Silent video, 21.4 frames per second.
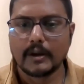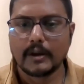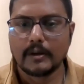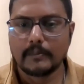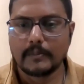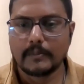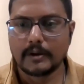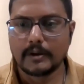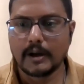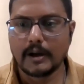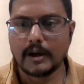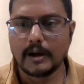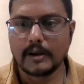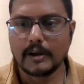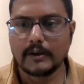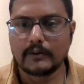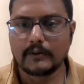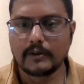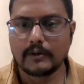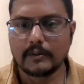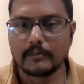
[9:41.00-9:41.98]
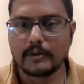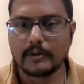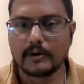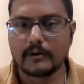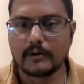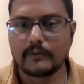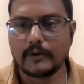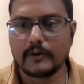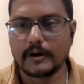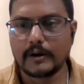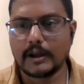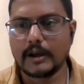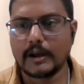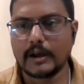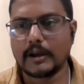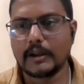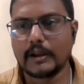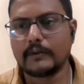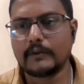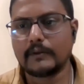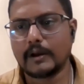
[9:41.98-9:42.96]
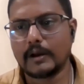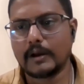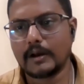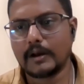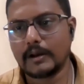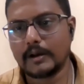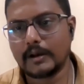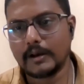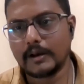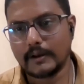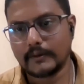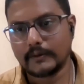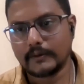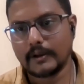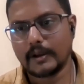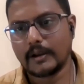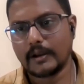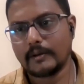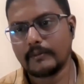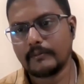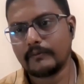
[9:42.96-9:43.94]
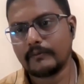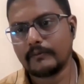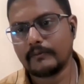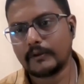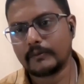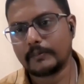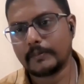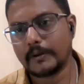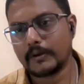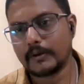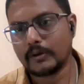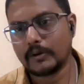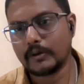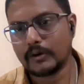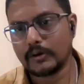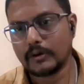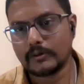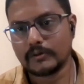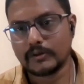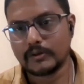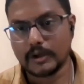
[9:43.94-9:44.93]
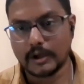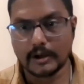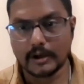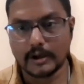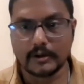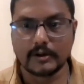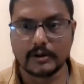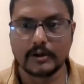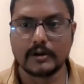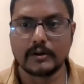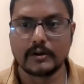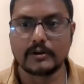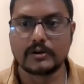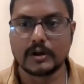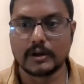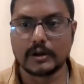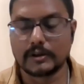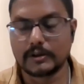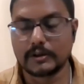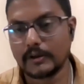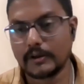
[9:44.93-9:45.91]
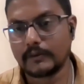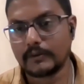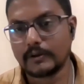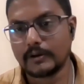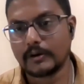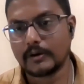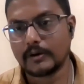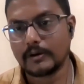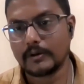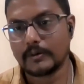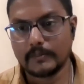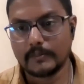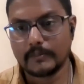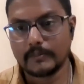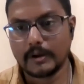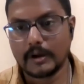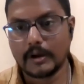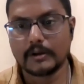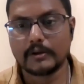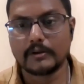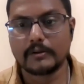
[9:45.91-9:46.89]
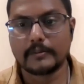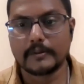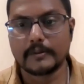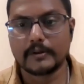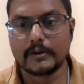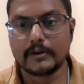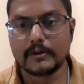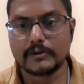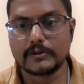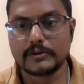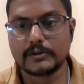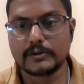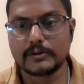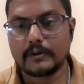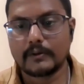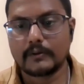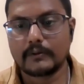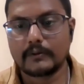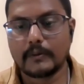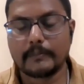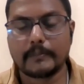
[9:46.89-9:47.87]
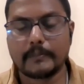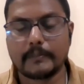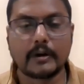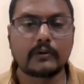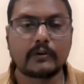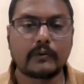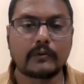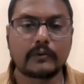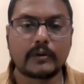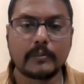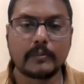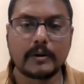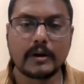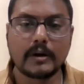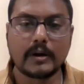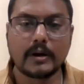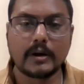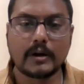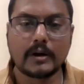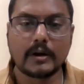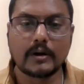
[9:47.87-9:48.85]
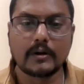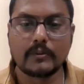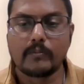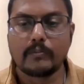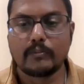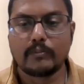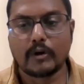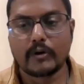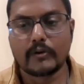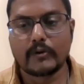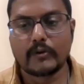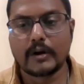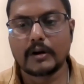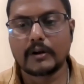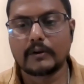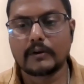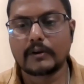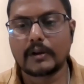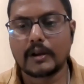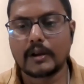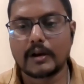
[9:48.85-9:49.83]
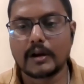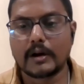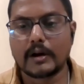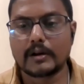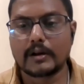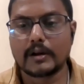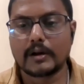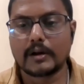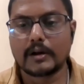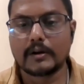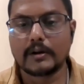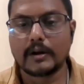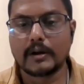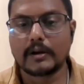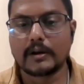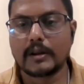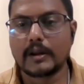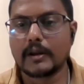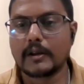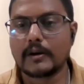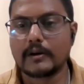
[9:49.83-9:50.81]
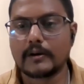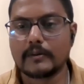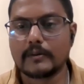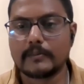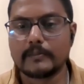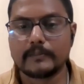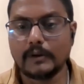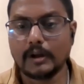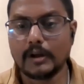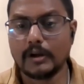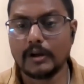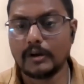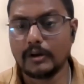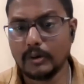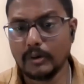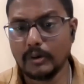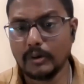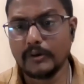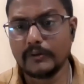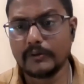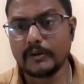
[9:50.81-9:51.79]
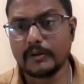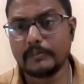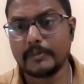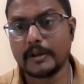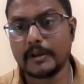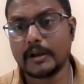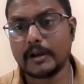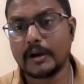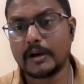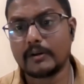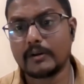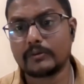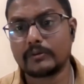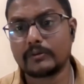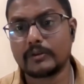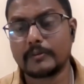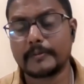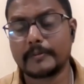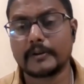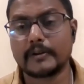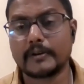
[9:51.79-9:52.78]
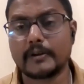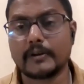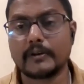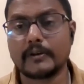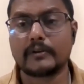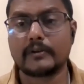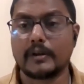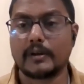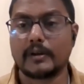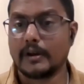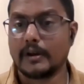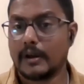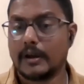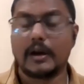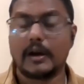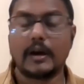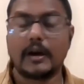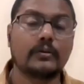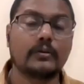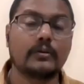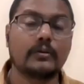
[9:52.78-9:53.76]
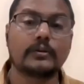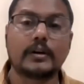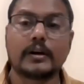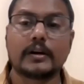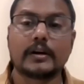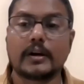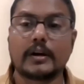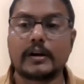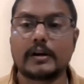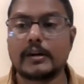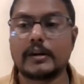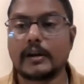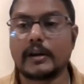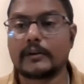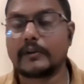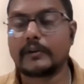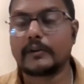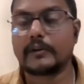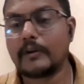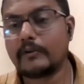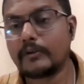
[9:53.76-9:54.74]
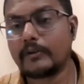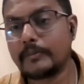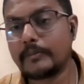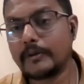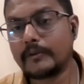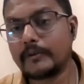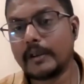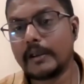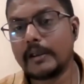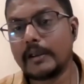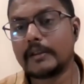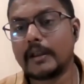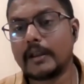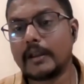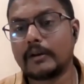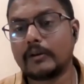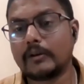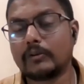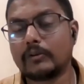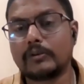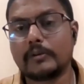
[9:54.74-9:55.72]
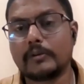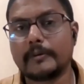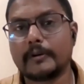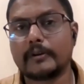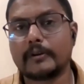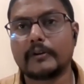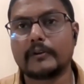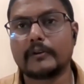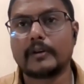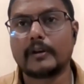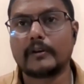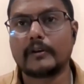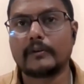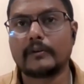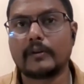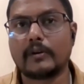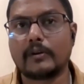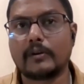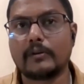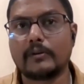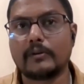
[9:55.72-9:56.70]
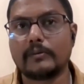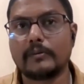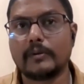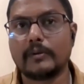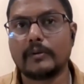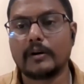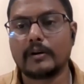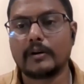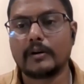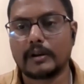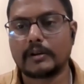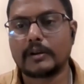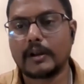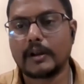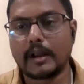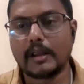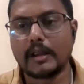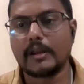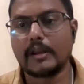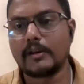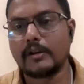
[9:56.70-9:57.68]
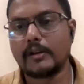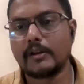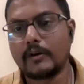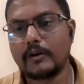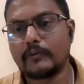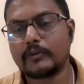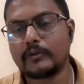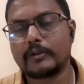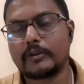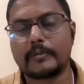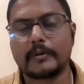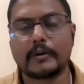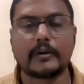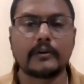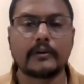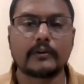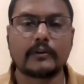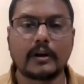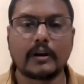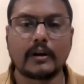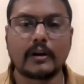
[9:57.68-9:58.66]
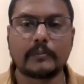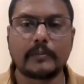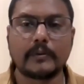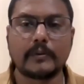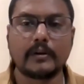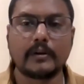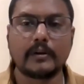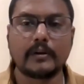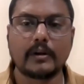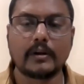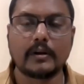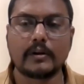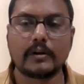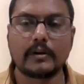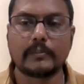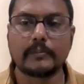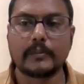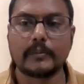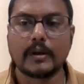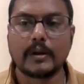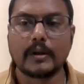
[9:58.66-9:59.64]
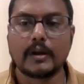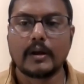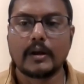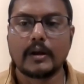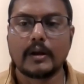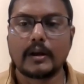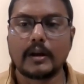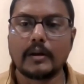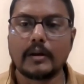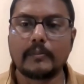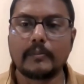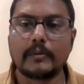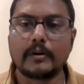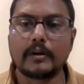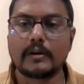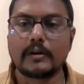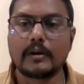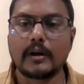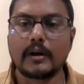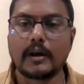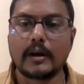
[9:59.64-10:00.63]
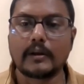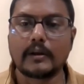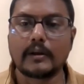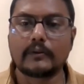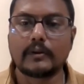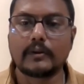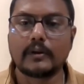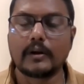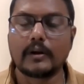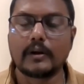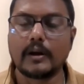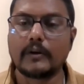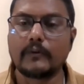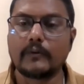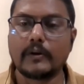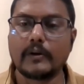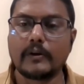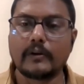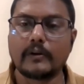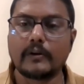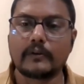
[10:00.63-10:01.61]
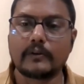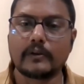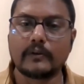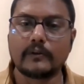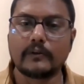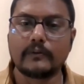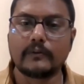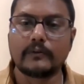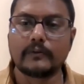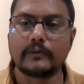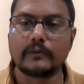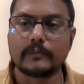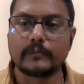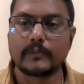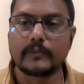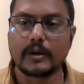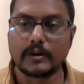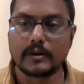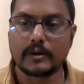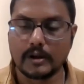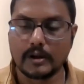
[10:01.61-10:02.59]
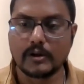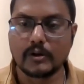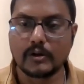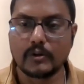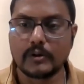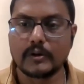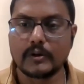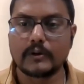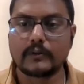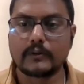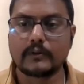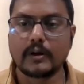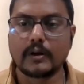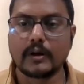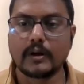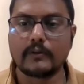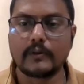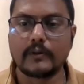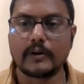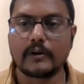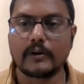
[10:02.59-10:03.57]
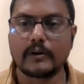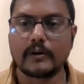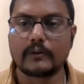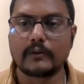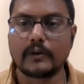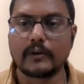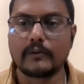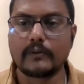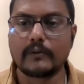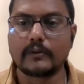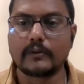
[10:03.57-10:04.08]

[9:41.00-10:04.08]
But the highest number of fatalities are in Assam, West Bengal, Jharkhand, Chhattisgarh, Andhra Pradesh, some parts of Tamil Nadu. Moderate is Karnataka and Kerala. Low is in Bihar, Uttar Pradesh. And Uttarakhand, yes, I would be saying that Uttar Pradesh has now, the Tarai area of Uttar Pradesh has been claimed as elephant reserve. The newest elephant reserve